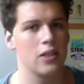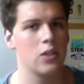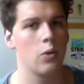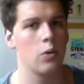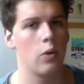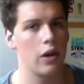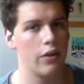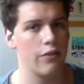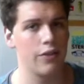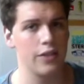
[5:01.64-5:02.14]

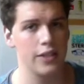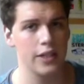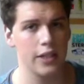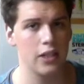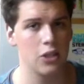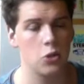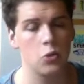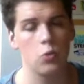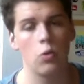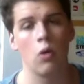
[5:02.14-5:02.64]
quite physically
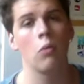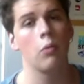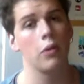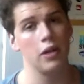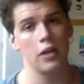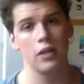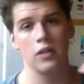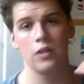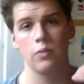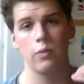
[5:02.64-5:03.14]
strong, but
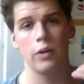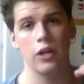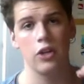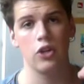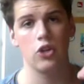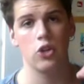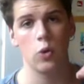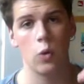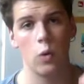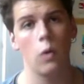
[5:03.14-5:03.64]
he's really
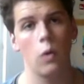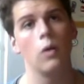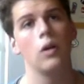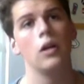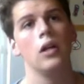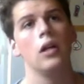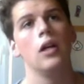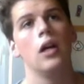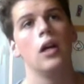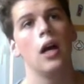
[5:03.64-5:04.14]
short,
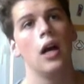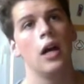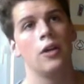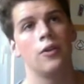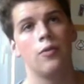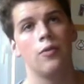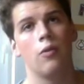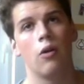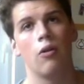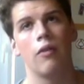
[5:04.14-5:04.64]
and
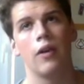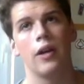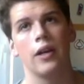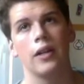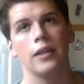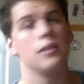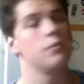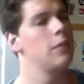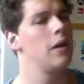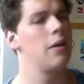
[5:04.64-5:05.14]
Traore
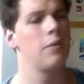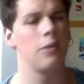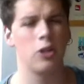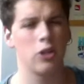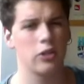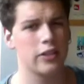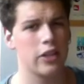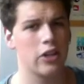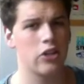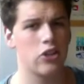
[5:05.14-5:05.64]
is maybe
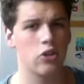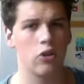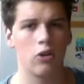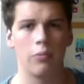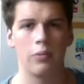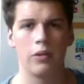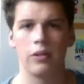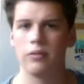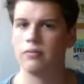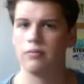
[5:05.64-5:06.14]
not that short,
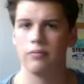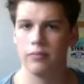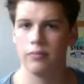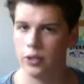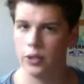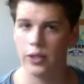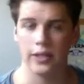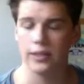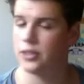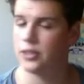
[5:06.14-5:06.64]
but
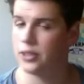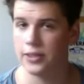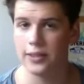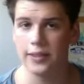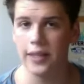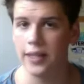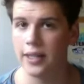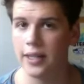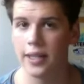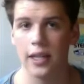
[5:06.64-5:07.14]
you can just
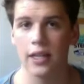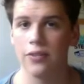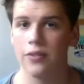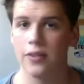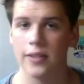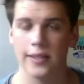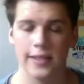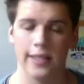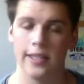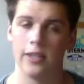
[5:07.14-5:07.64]
see that he's
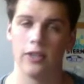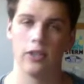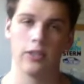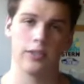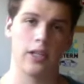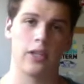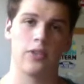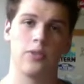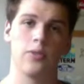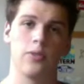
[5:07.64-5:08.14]
physically not
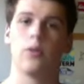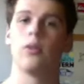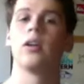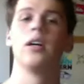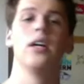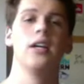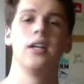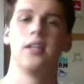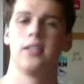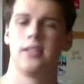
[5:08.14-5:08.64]
that strong.
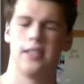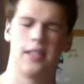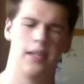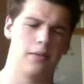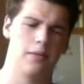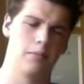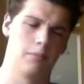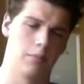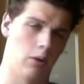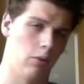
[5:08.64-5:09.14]
So yeah,
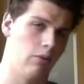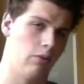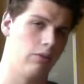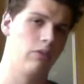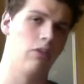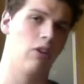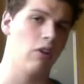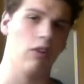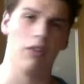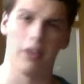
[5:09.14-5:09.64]
both
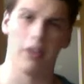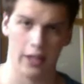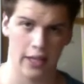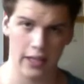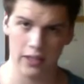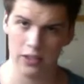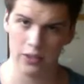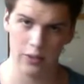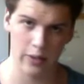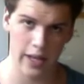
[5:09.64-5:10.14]
not gonna
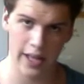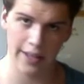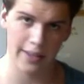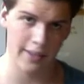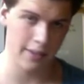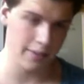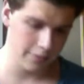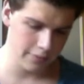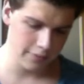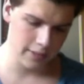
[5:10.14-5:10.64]
get to a
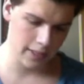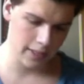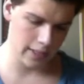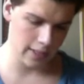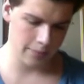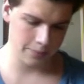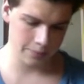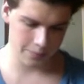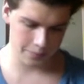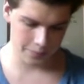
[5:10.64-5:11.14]
header.
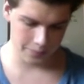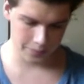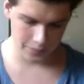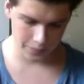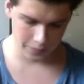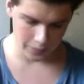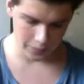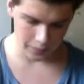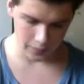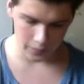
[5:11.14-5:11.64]

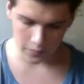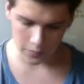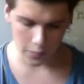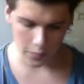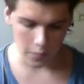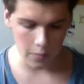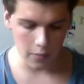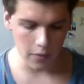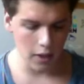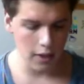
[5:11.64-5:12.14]

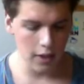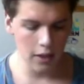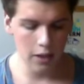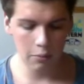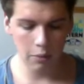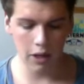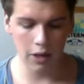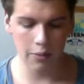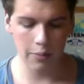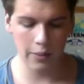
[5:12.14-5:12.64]

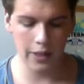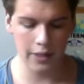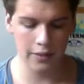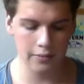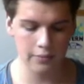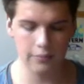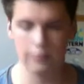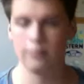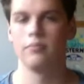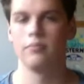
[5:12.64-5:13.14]
But I mean,